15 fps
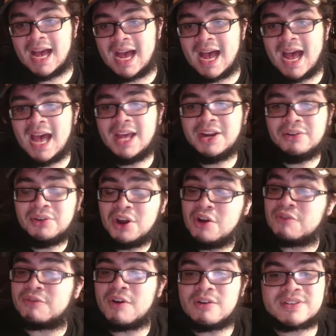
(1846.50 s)
I don't know,
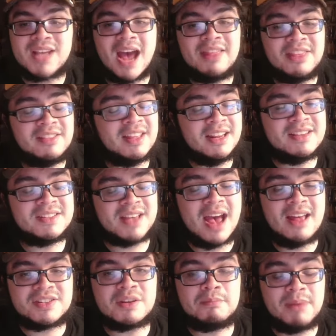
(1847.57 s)
folks. I think that he's
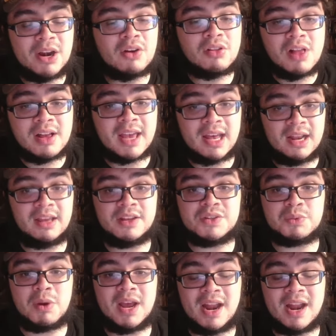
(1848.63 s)
got some better luck heading his way.